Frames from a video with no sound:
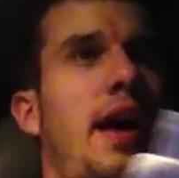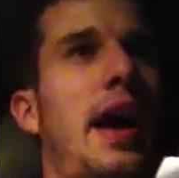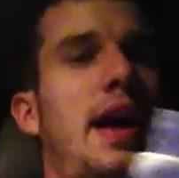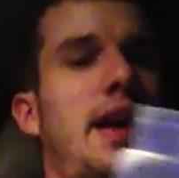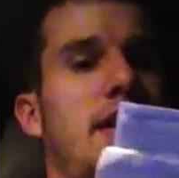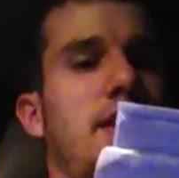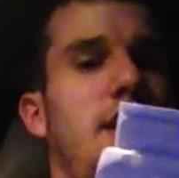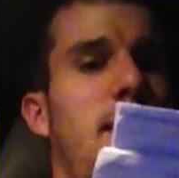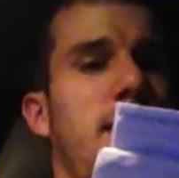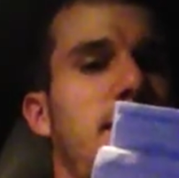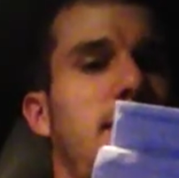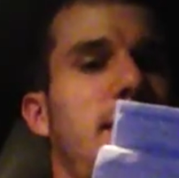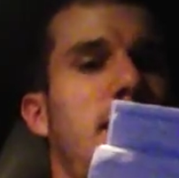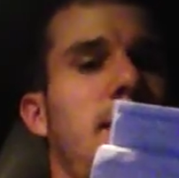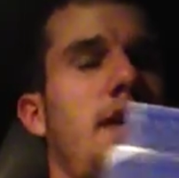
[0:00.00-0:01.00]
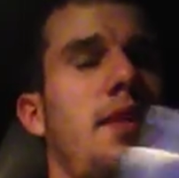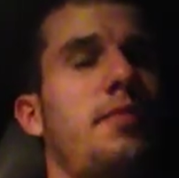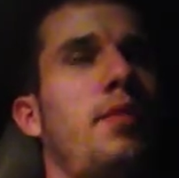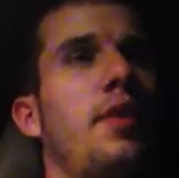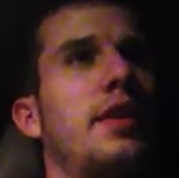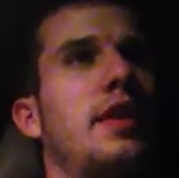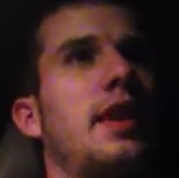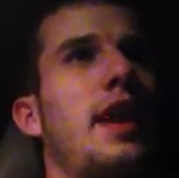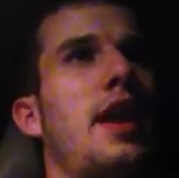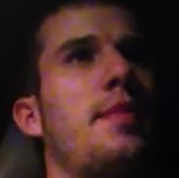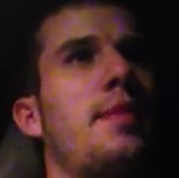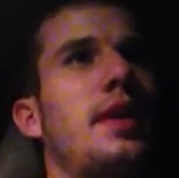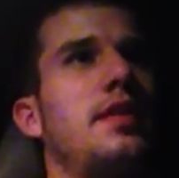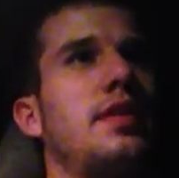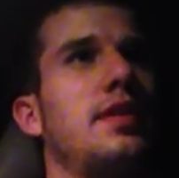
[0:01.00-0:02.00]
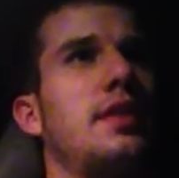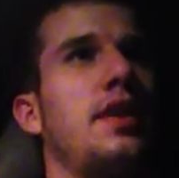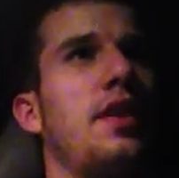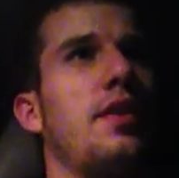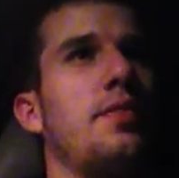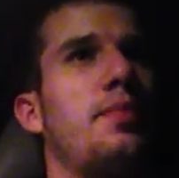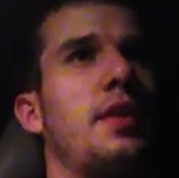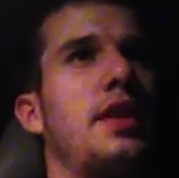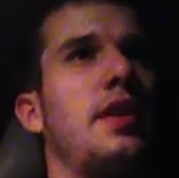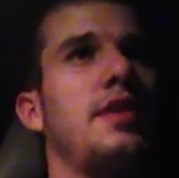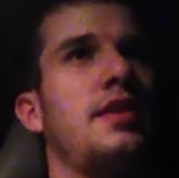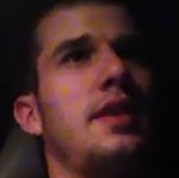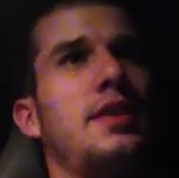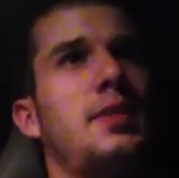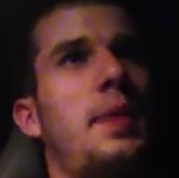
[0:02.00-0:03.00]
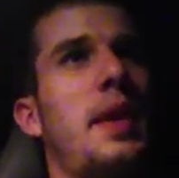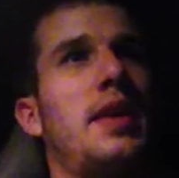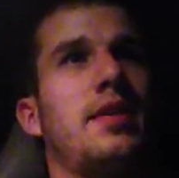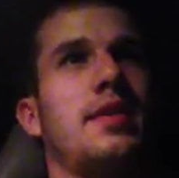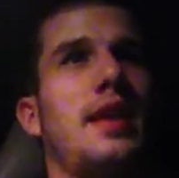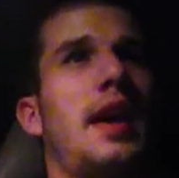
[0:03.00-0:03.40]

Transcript: had to cut one thing out of my list here because I spent,